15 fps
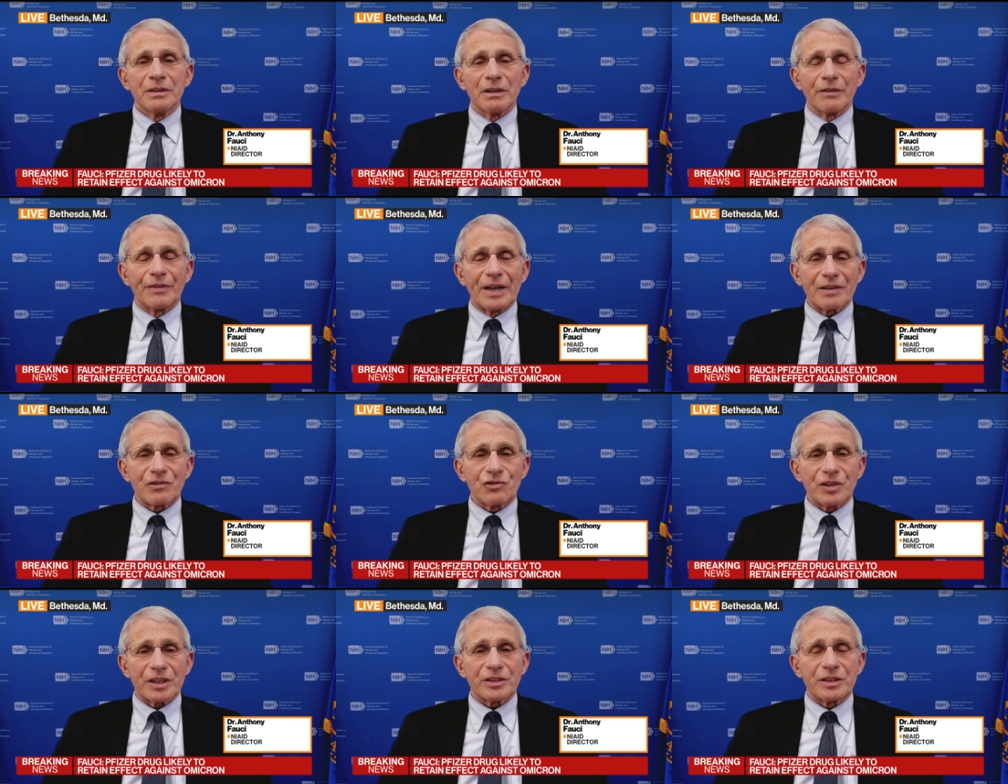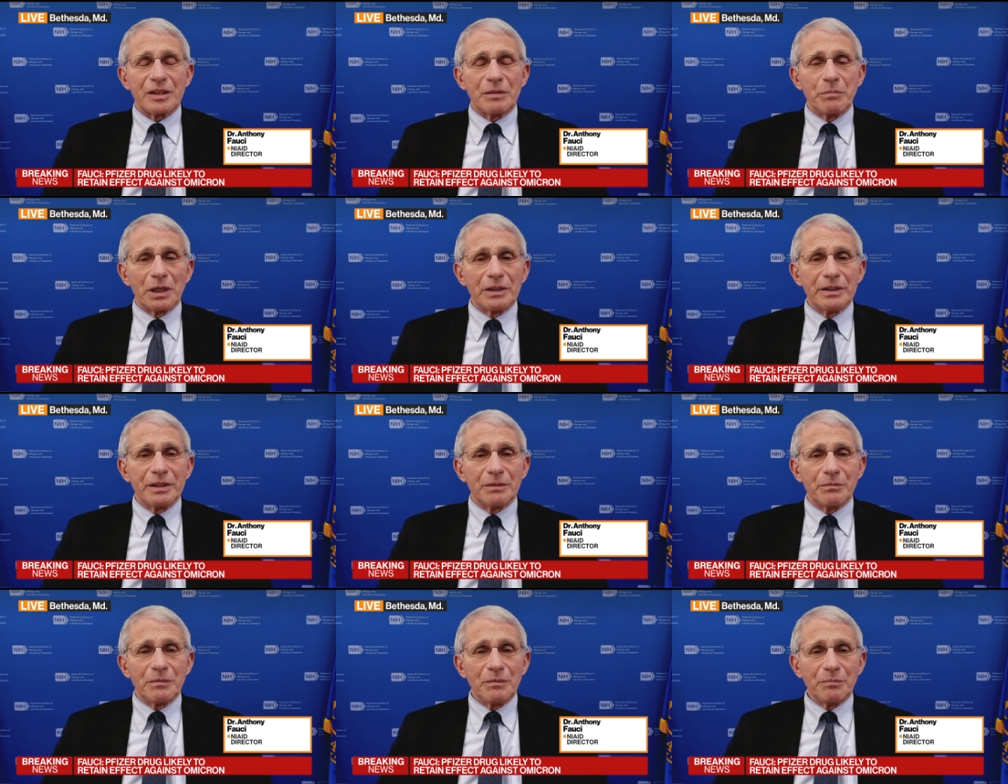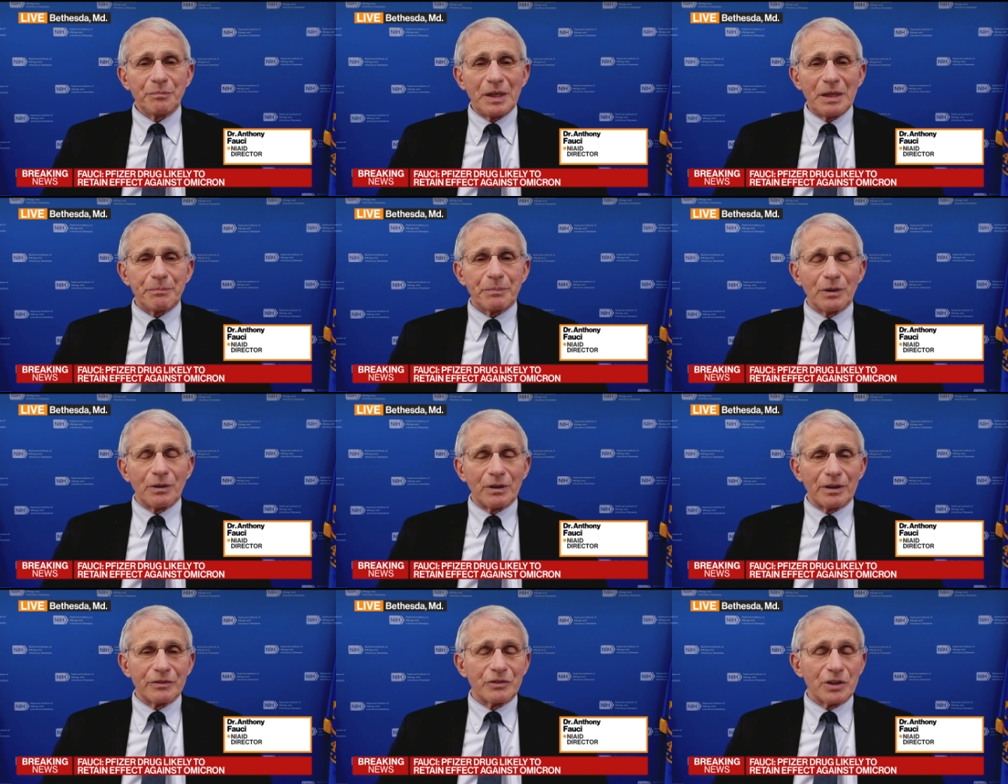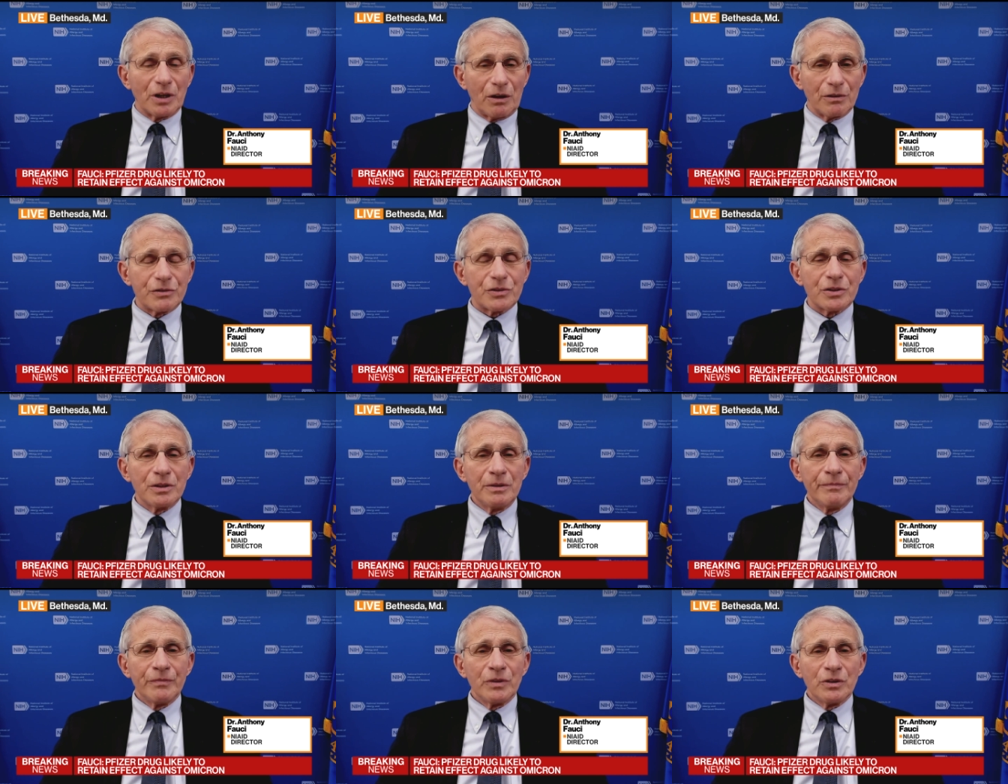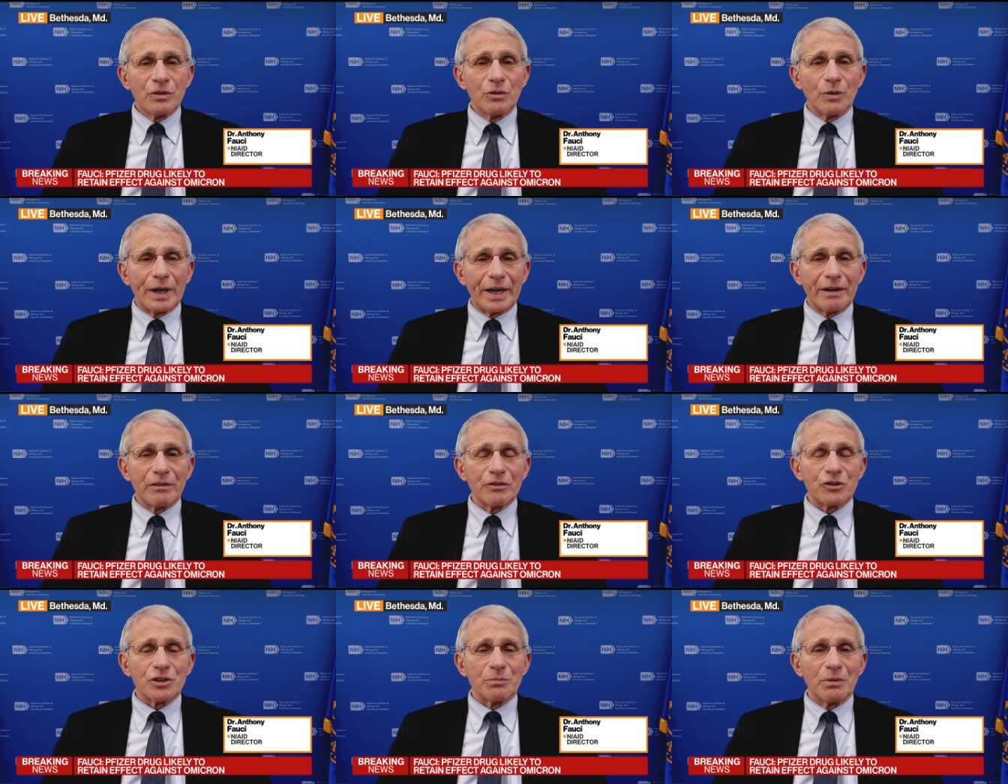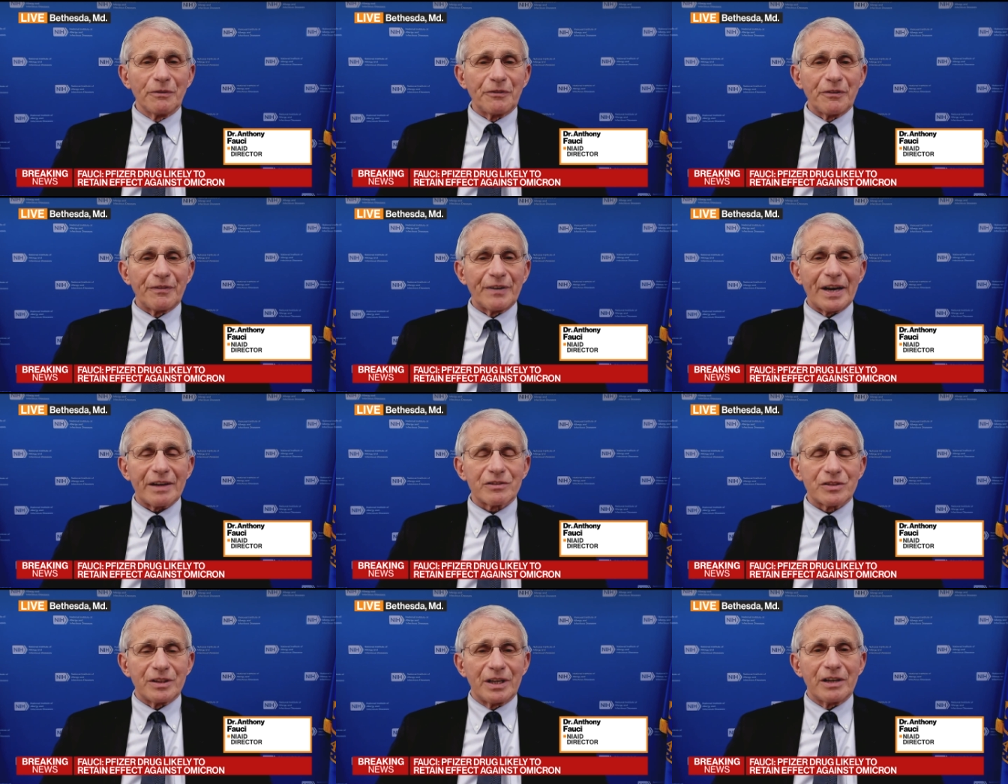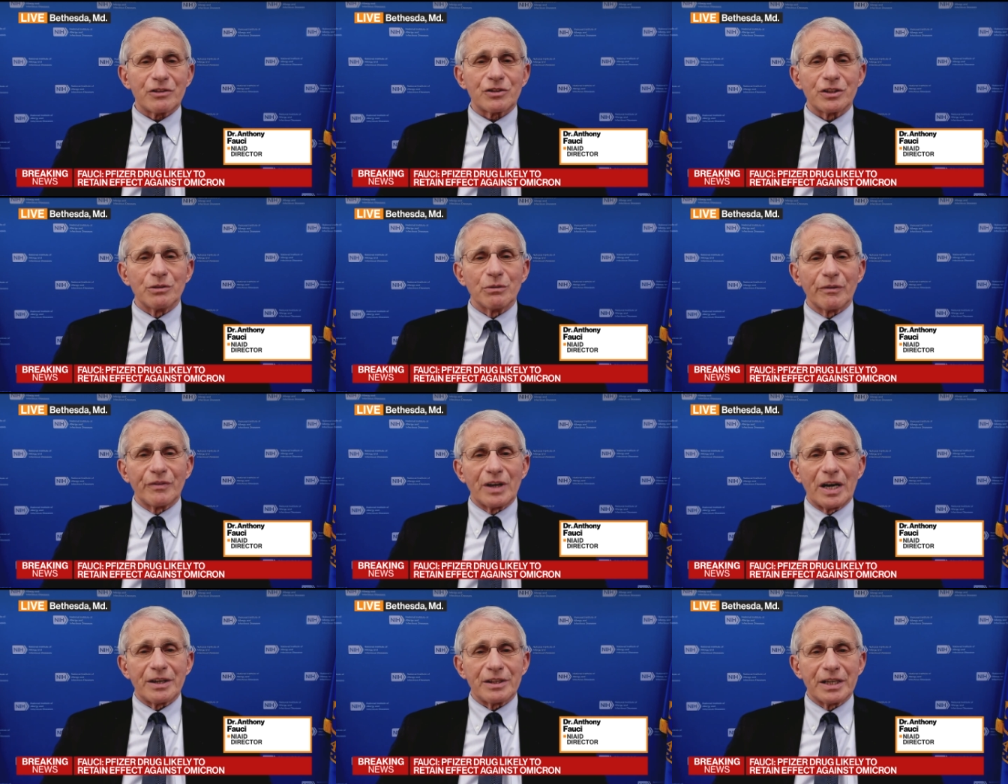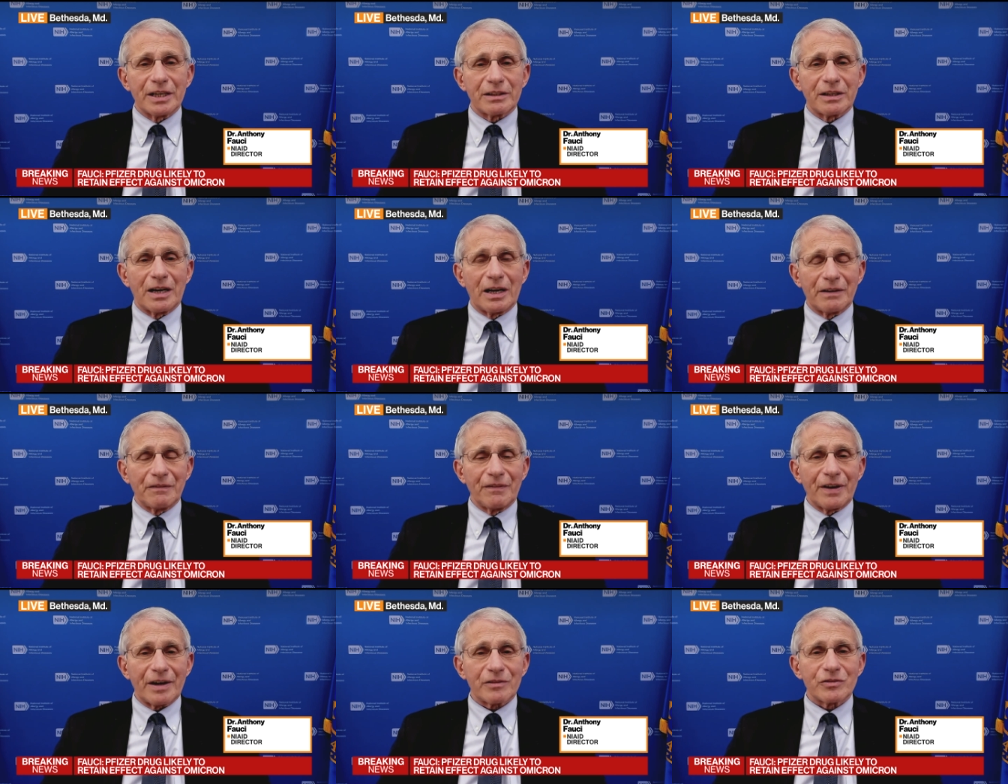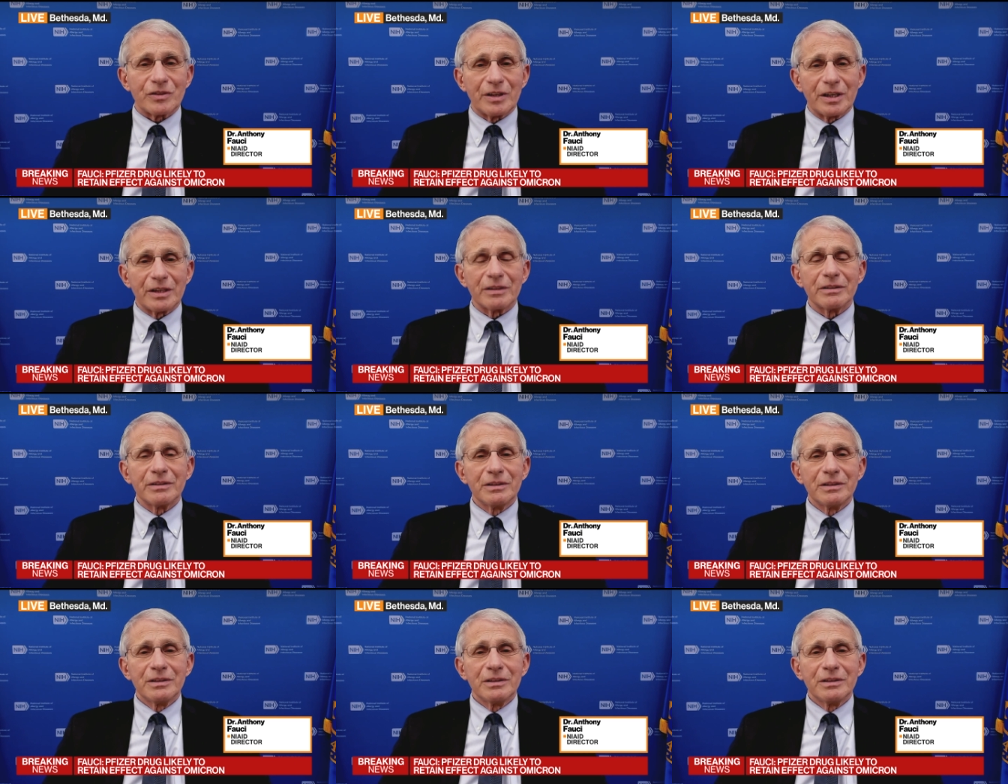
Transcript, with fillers: of that 60 million people, adults, who are eligible for vaccination who have not yet gotten vaccinated.